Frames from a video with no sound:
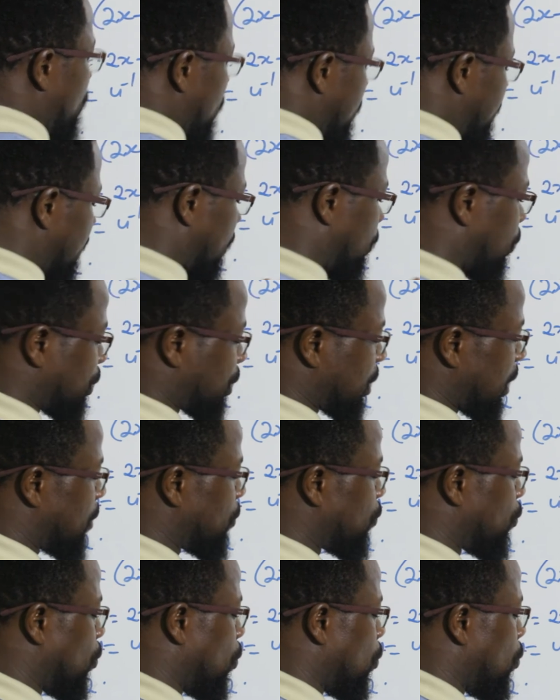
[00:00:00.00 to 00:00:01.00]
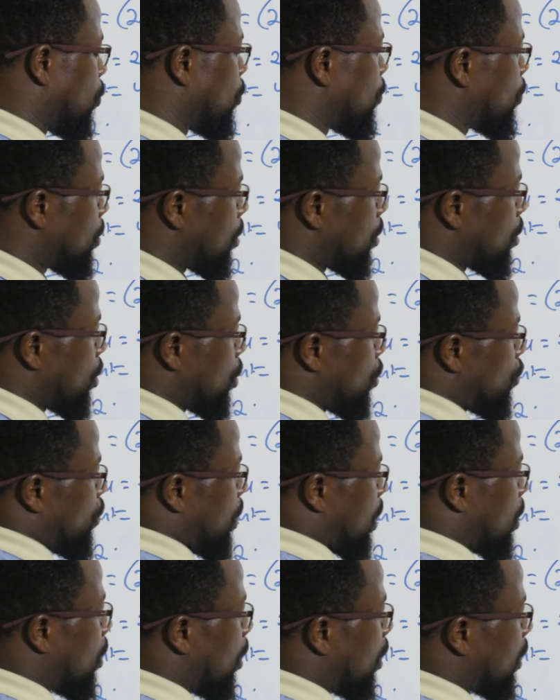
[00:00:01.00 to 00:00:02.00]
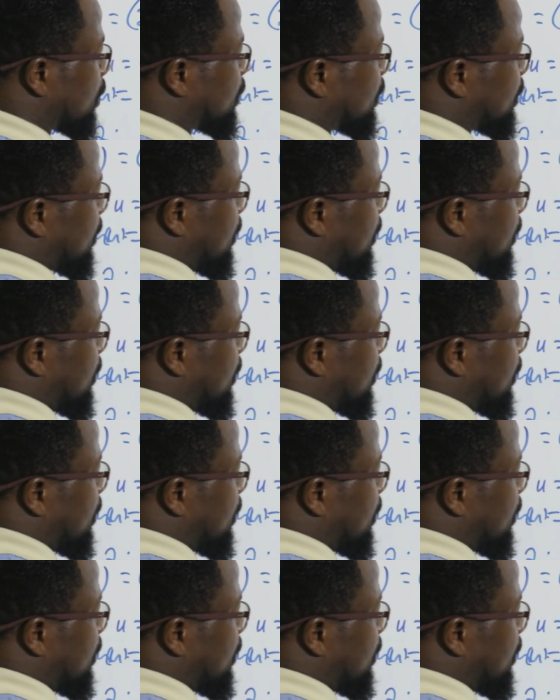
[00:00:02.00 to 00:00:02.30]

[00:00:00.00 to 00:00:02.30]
use the quotient rule, we got